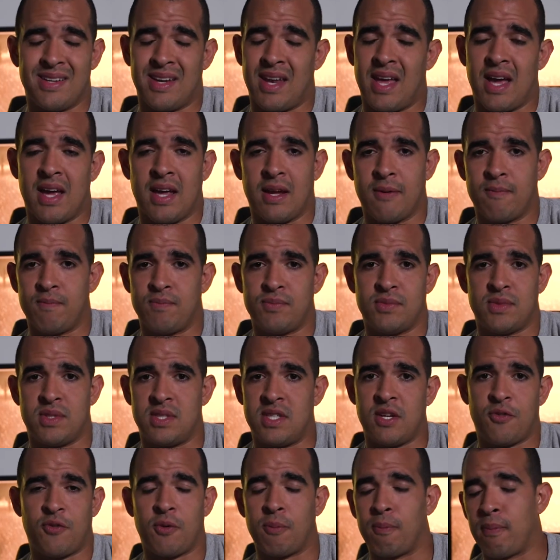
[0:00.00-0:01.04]
like
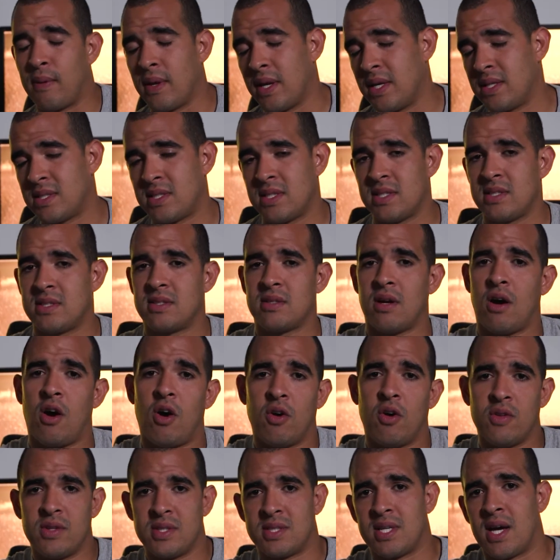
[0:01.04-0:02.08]
different places
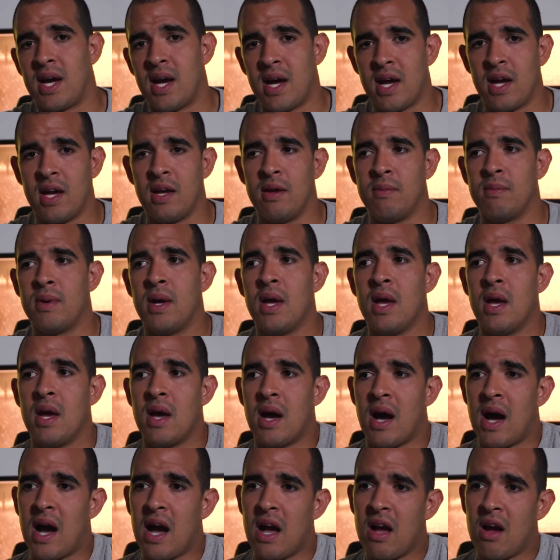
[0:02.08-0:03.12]
all the time,
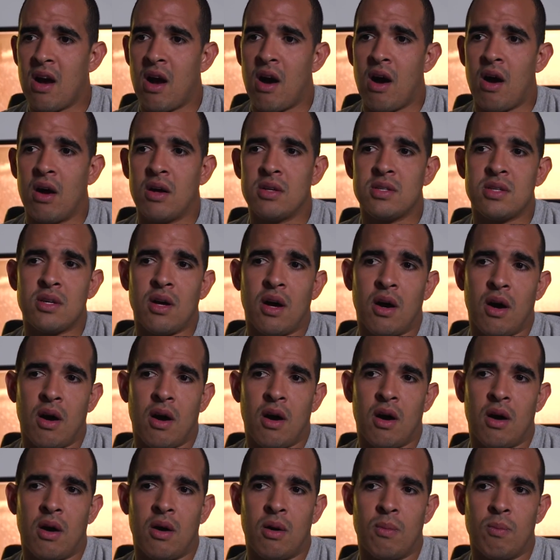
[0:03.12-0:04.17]
I
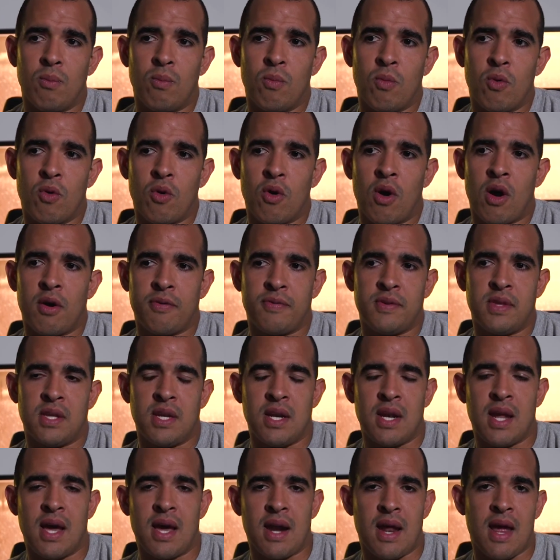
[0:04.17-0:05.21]
more often
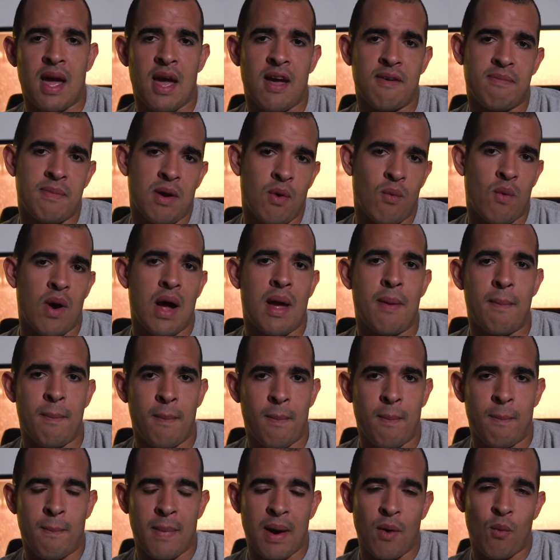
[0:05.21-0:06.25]
than not have my
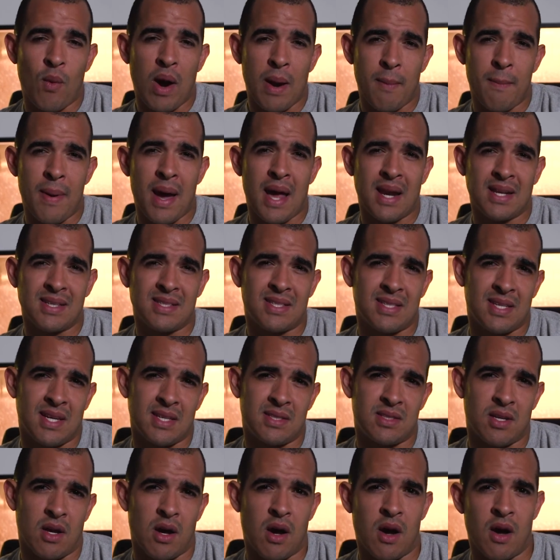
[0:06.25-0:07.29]
white balance
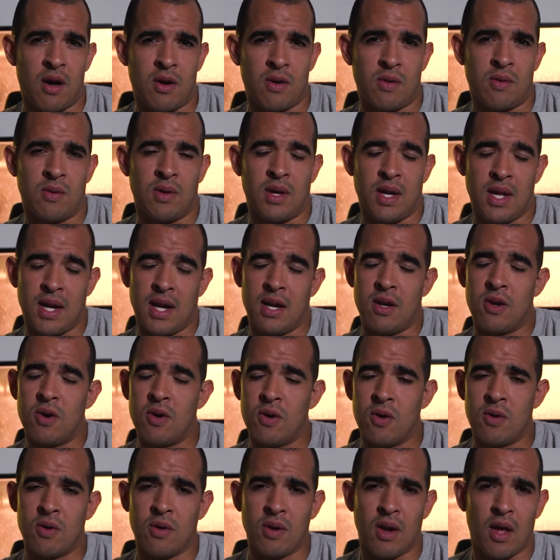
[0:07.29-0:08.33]
set to auto. And I
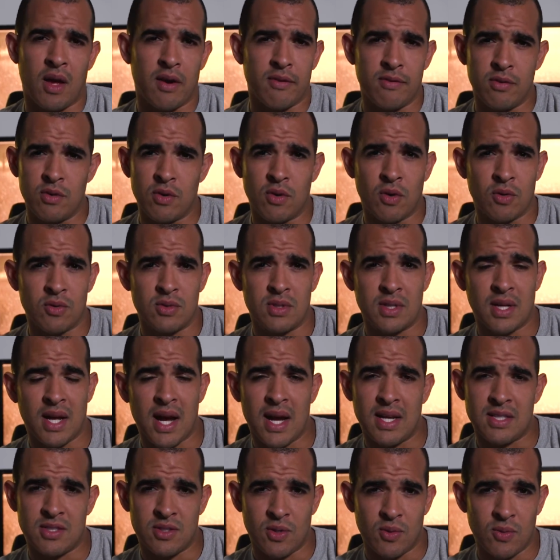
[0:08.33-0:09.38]
know a lot of you
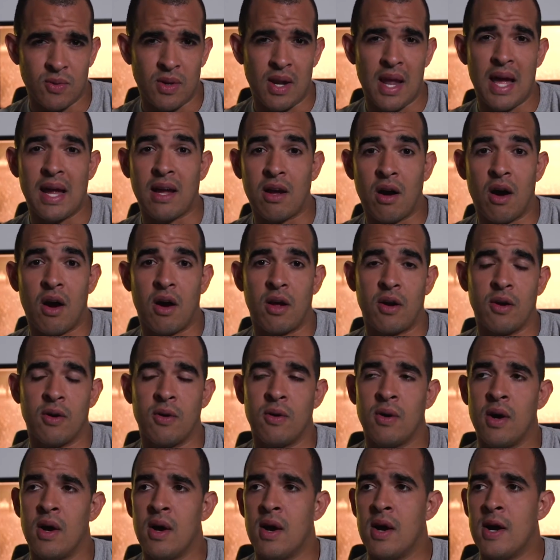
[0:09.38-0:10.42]
guys don't like
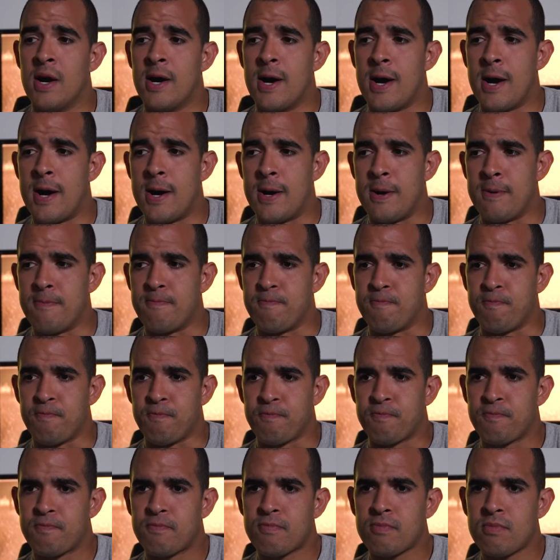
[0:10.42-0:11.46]
auto,
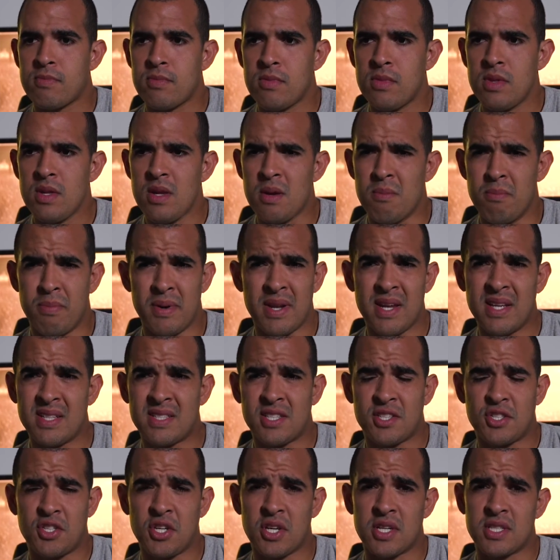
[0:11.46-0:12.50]
but
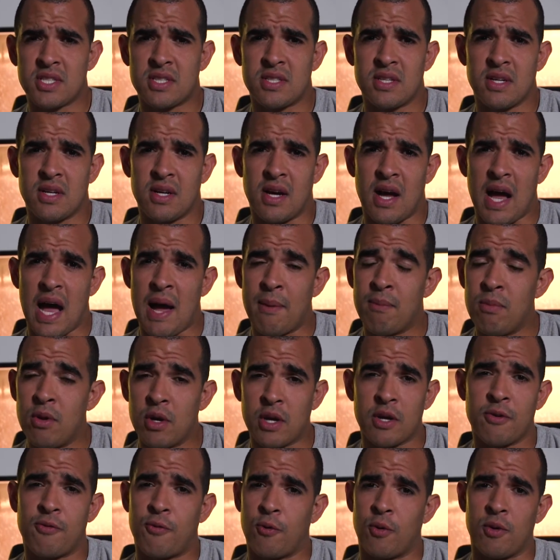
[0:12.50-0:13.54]
it's just, I'm
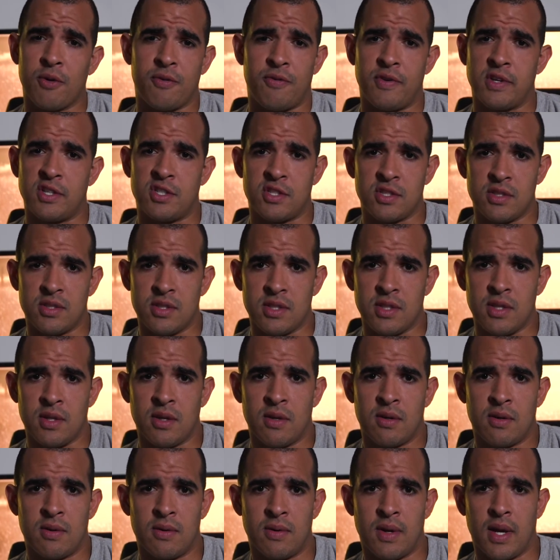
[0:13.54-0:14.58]
looking for efficiency,
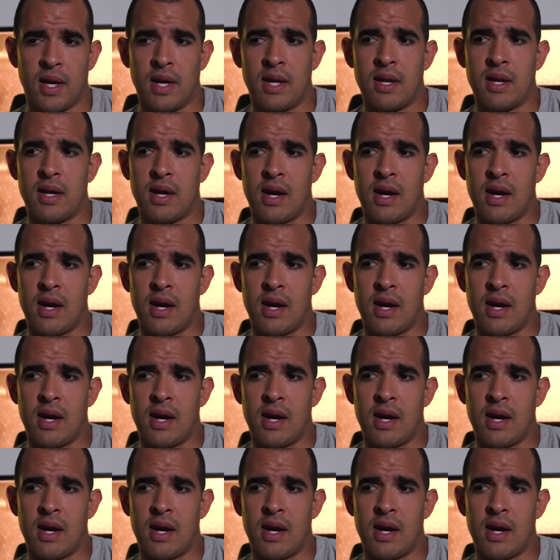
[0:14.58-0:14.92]
right?